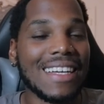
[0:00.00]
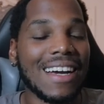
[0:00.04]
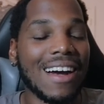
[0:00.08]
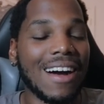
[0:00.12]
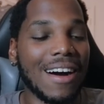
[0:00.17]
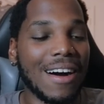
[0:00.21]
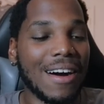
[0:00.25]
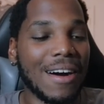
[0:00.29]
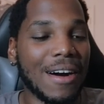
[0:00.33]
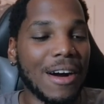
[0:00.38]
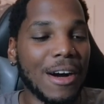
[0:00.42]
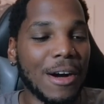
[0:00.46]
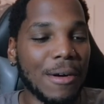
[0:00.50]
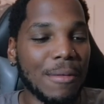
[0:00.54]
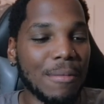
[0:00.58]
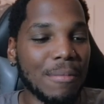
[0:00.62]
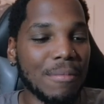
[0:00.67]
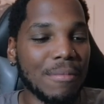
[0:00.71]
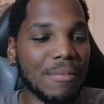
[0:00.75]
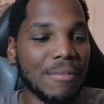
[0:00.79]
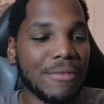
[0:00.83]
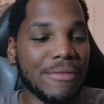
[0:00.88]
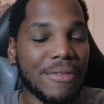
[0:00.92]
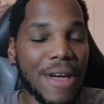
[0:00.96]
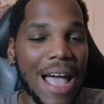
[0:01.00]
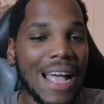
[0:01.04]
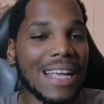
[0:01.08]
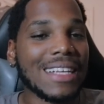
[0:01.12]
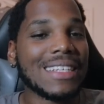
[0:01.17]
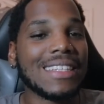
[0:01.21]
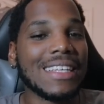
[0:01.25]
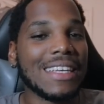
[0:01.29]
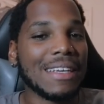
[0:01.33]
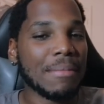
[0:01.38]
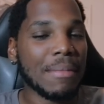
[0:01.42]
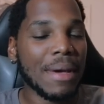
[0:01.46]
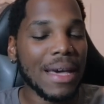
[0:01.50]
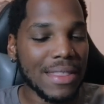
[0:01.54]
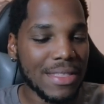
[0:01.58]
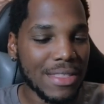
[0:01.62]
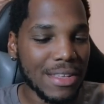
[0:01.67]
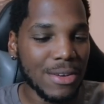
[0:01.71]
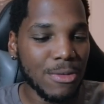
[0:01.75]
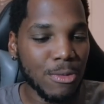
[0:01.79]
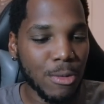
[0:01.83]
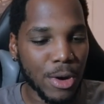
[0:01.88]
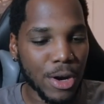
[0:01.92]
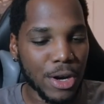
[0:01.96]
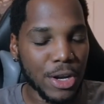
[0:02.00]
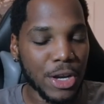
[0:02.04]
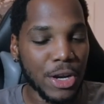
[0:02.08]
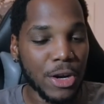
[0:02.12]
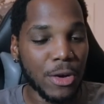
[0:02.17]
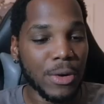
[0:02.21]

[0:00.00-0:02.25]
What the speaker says: fasting method where you